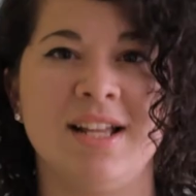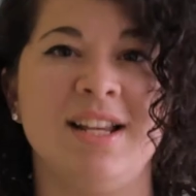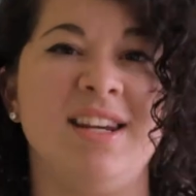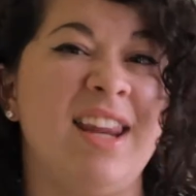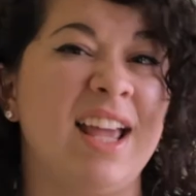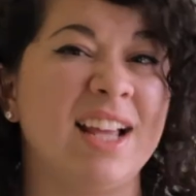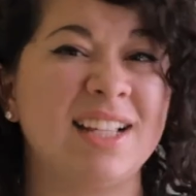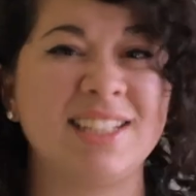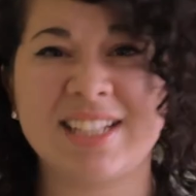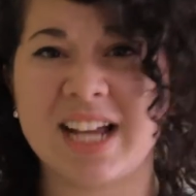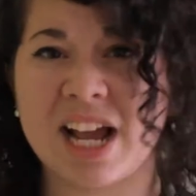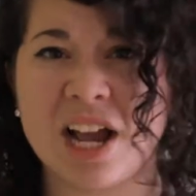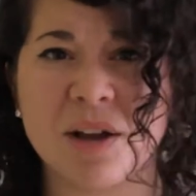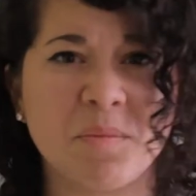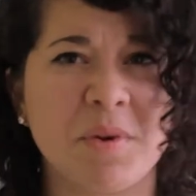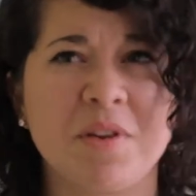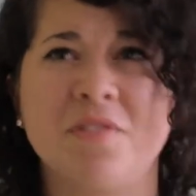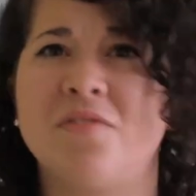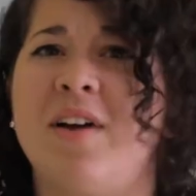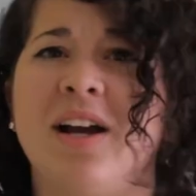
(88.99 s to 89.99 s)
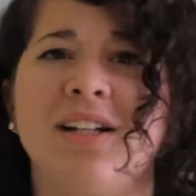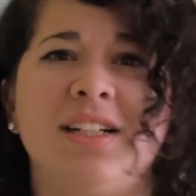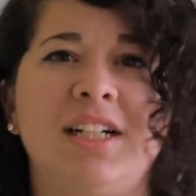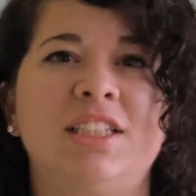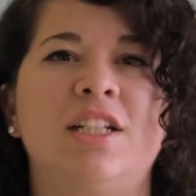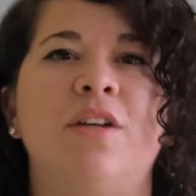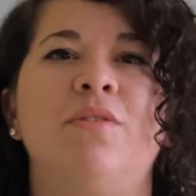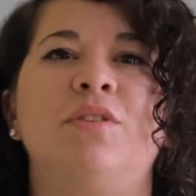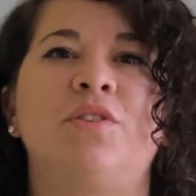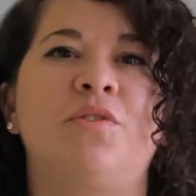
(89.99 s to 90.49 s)
Next time we find
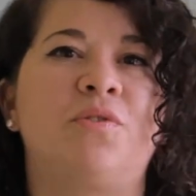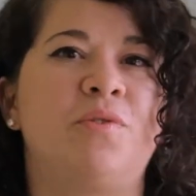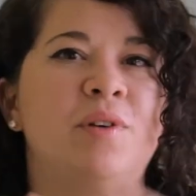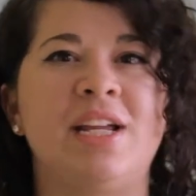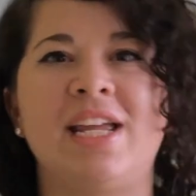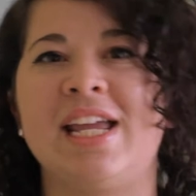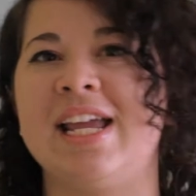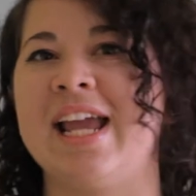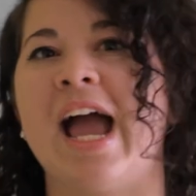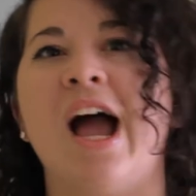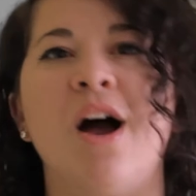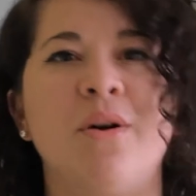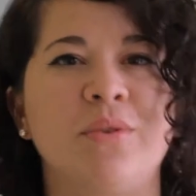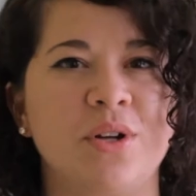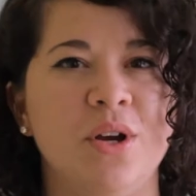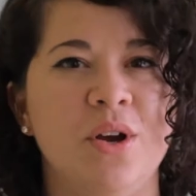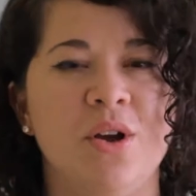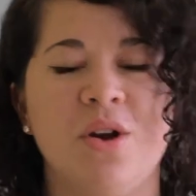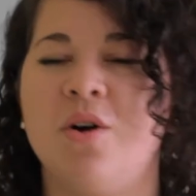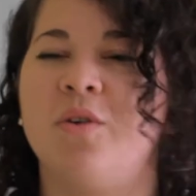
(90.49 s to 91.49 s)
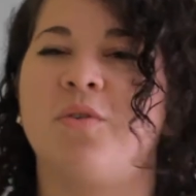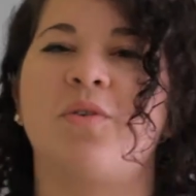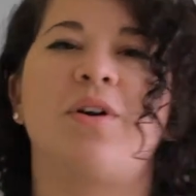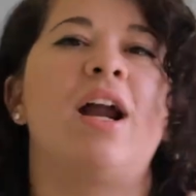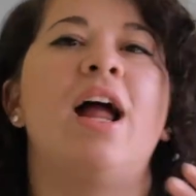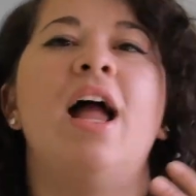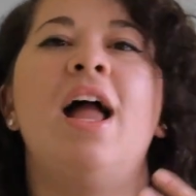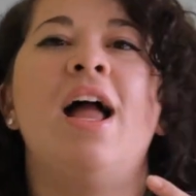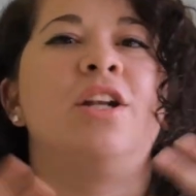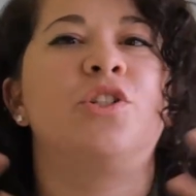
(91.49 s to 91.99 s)
ourselves freaking out
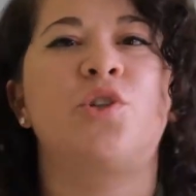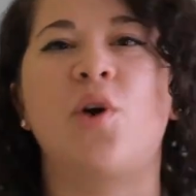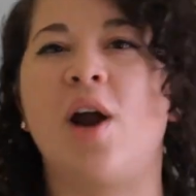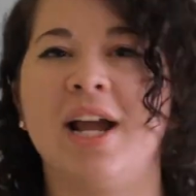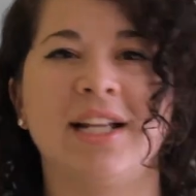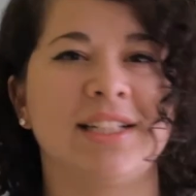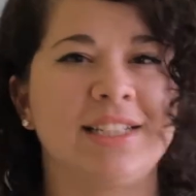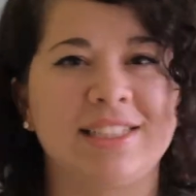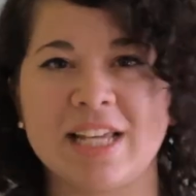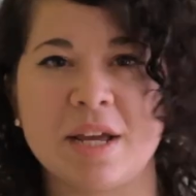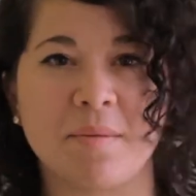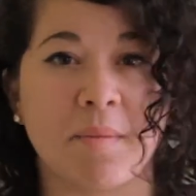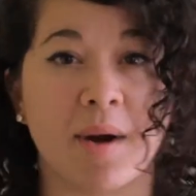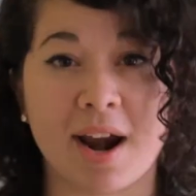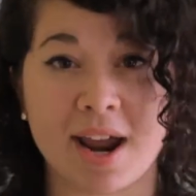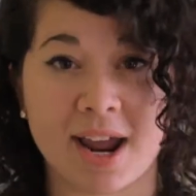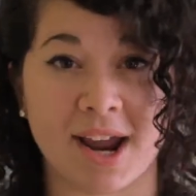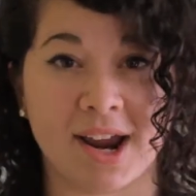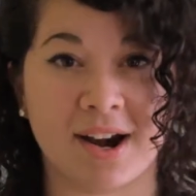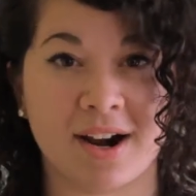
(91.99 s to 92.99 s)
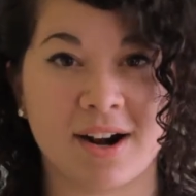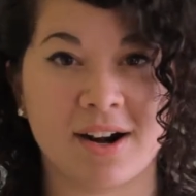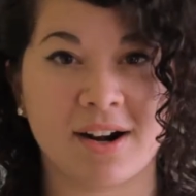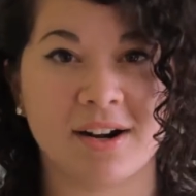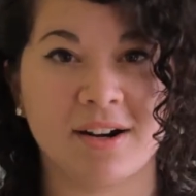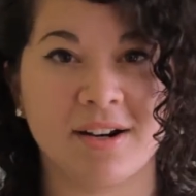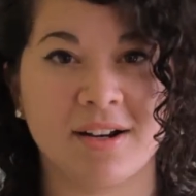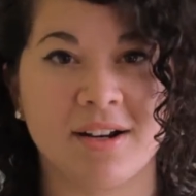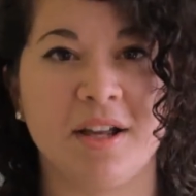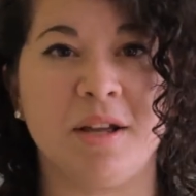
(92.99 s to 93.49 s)
over trying to tame our
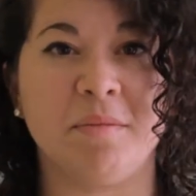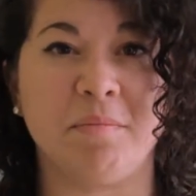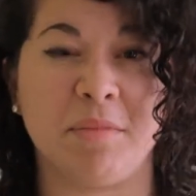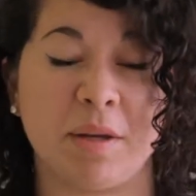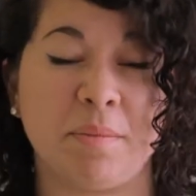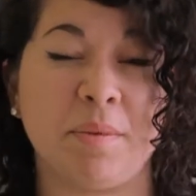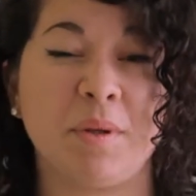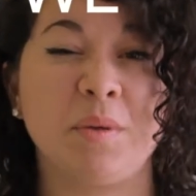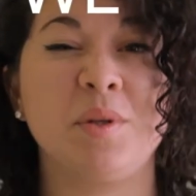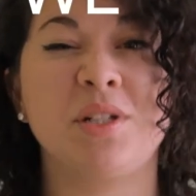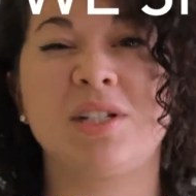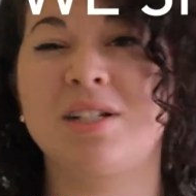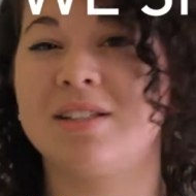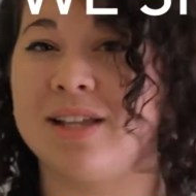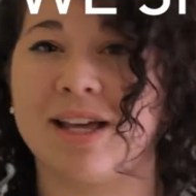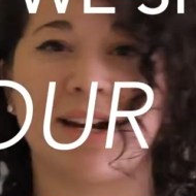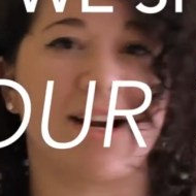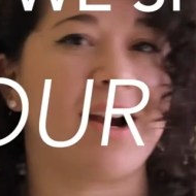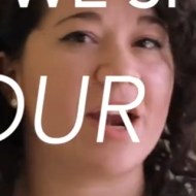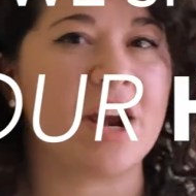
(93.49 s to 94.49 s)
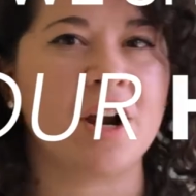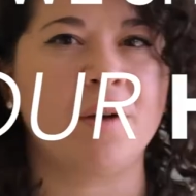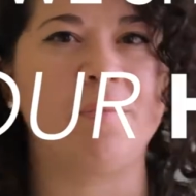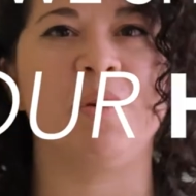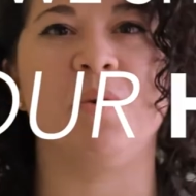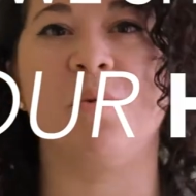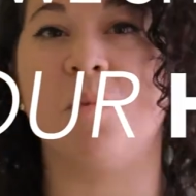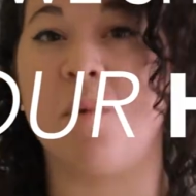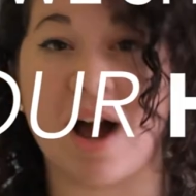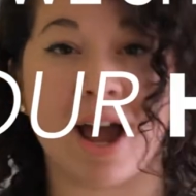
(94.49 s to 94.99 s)
hair, maybe we should let our hair
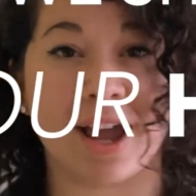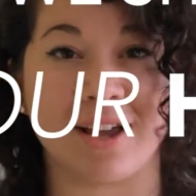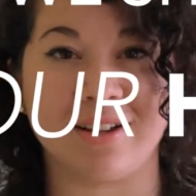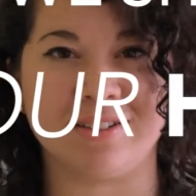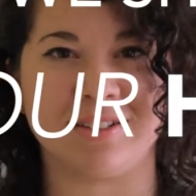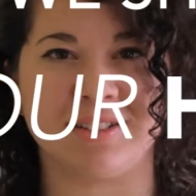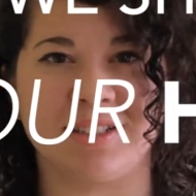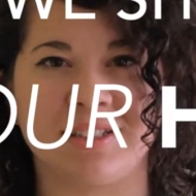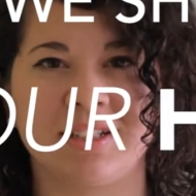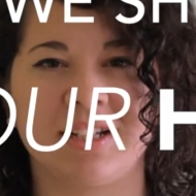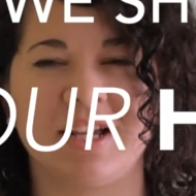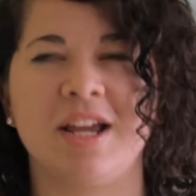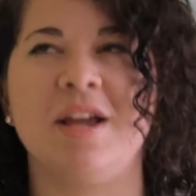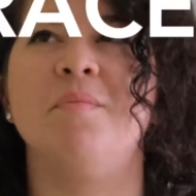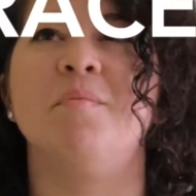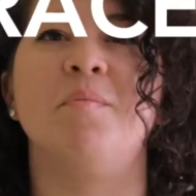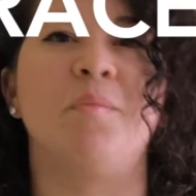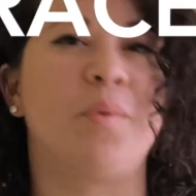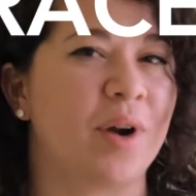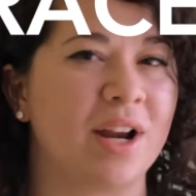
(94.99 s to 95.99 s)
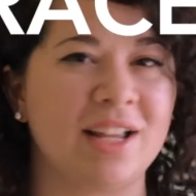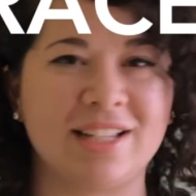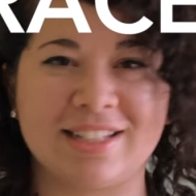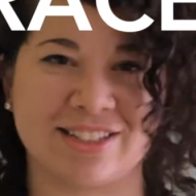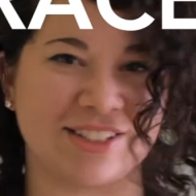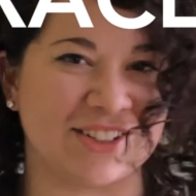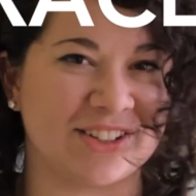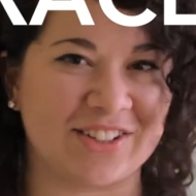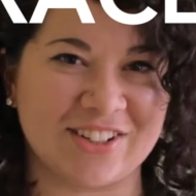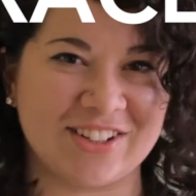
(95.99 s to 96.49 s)
be wild. Embrace
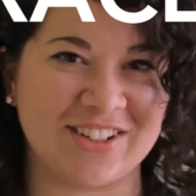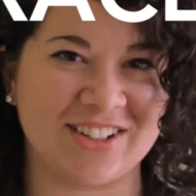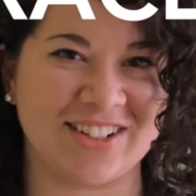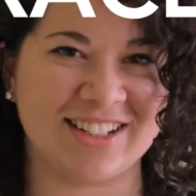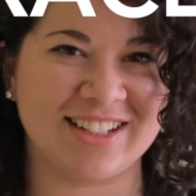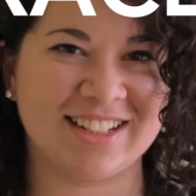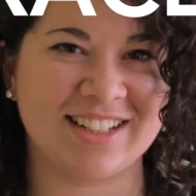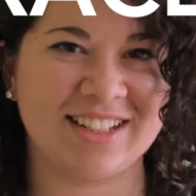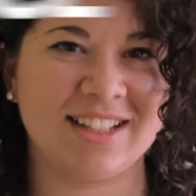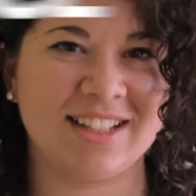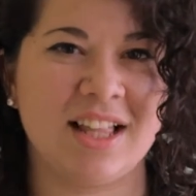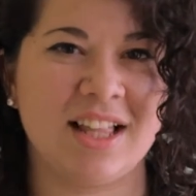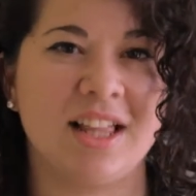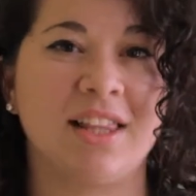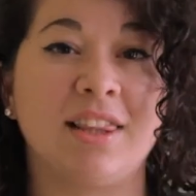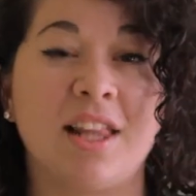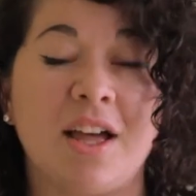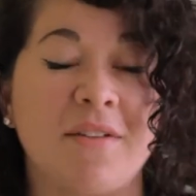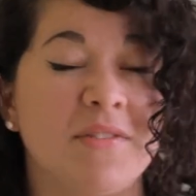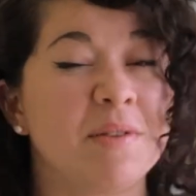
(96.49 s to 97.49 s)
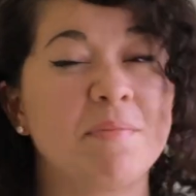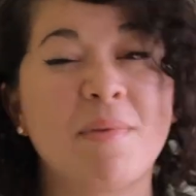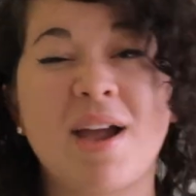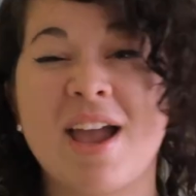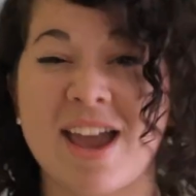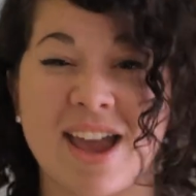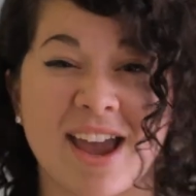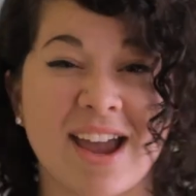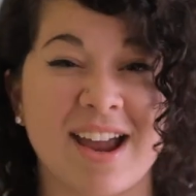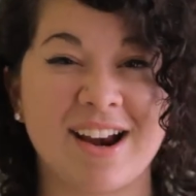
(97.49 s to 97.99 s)
the curl. Loving my
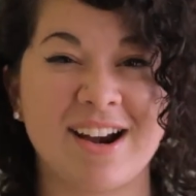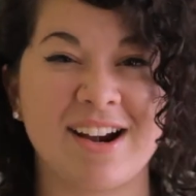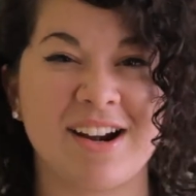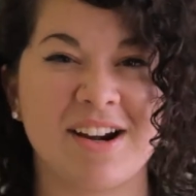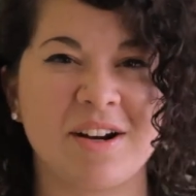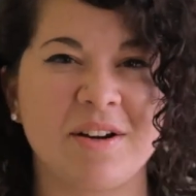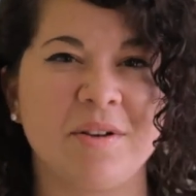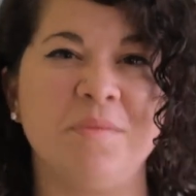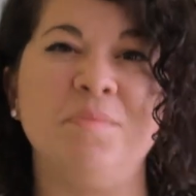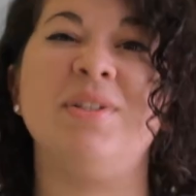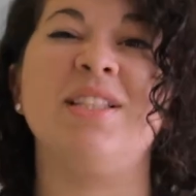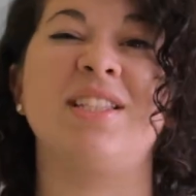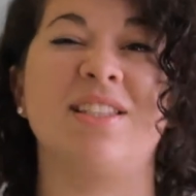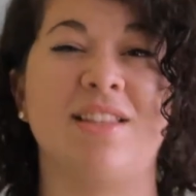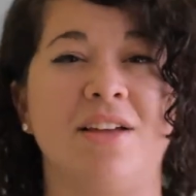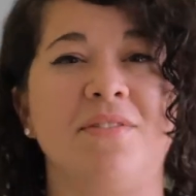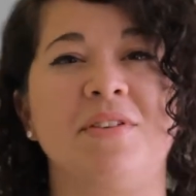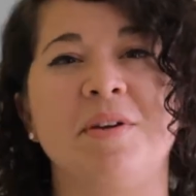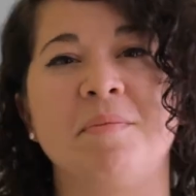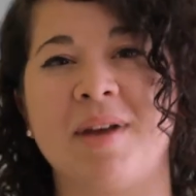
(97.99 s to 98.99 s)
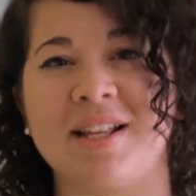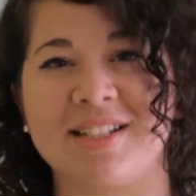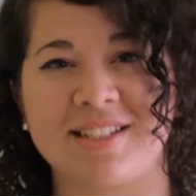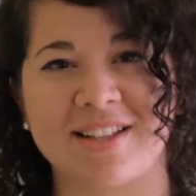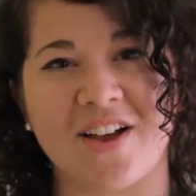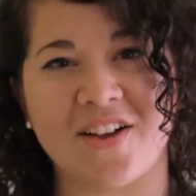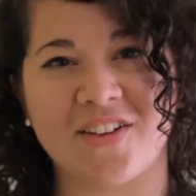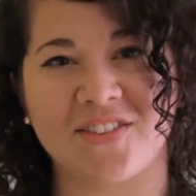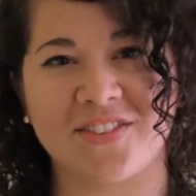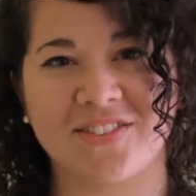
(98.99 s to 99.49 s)
hair means loving
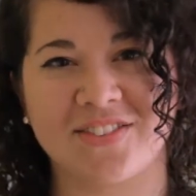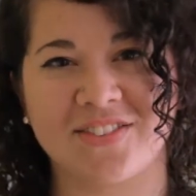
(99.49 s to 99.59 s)
myself.